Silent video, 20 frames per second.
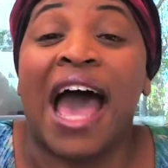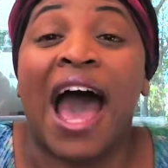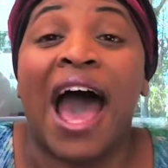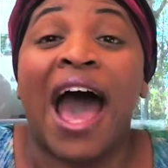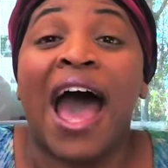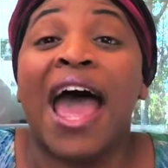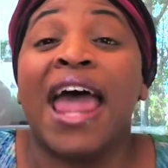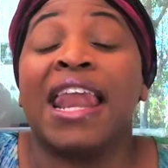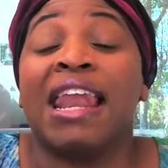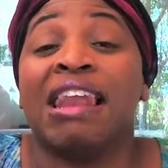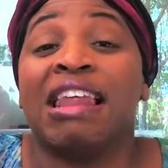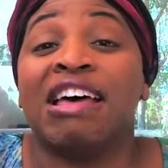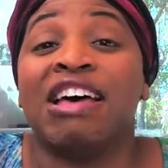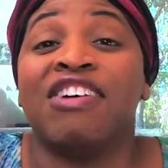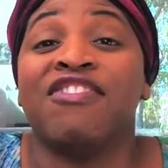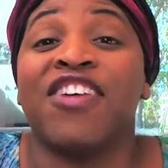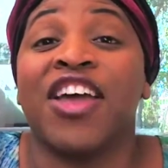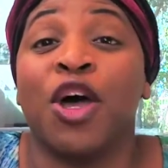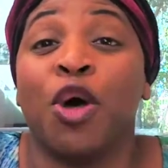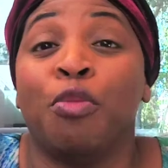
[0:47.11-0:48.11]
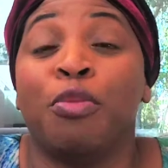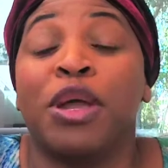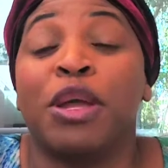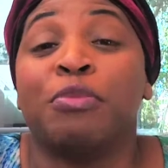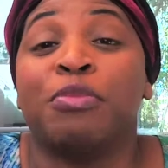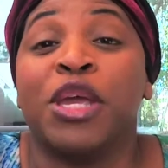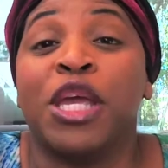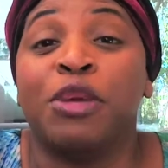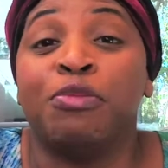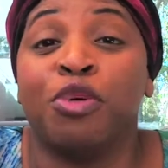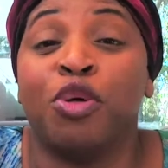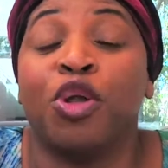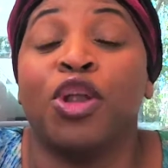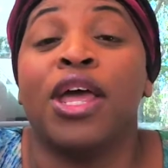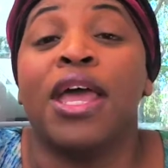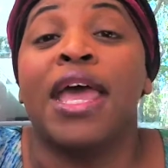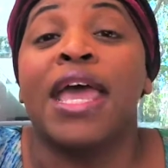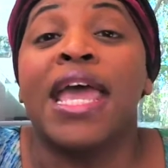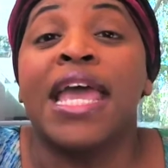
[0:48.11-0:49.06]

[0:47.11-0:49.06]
I love helping people